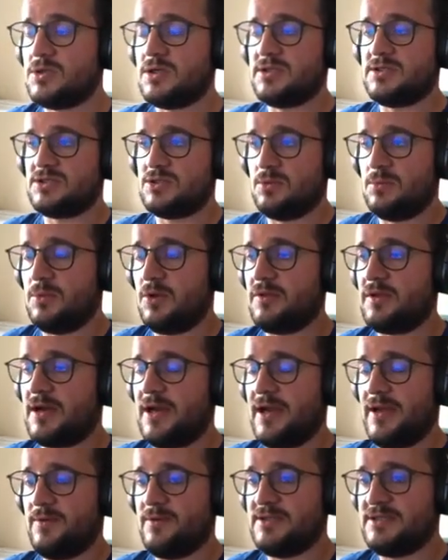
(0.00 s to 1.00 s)
and some other
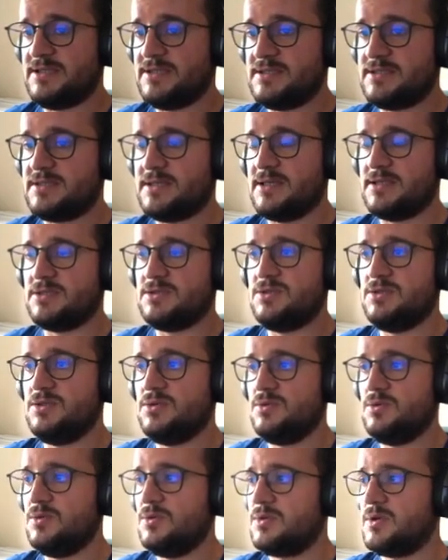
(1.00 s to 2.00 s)
languages that
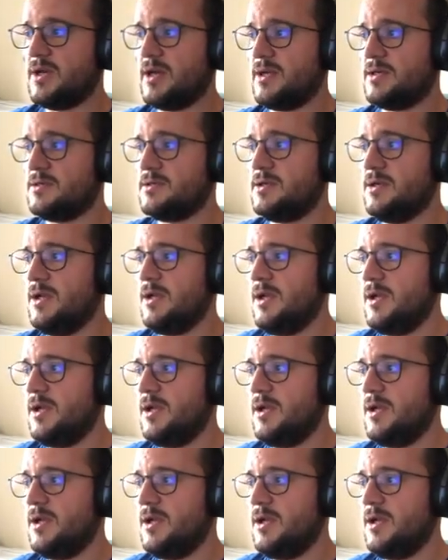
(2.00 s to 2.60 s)
you can